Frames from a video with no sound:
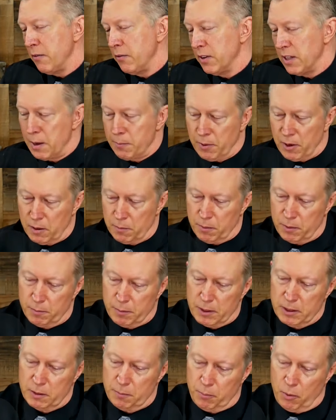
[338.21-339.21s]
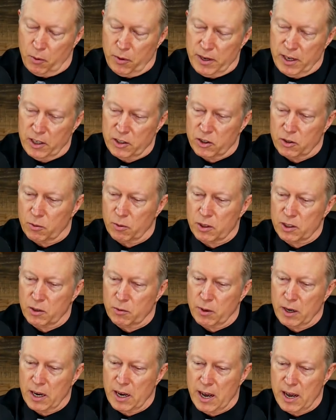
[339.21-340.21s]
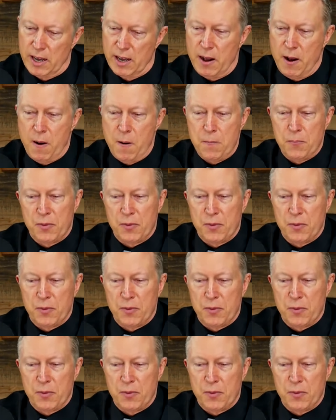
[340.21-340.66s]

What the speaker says: off into that part, but the point is to where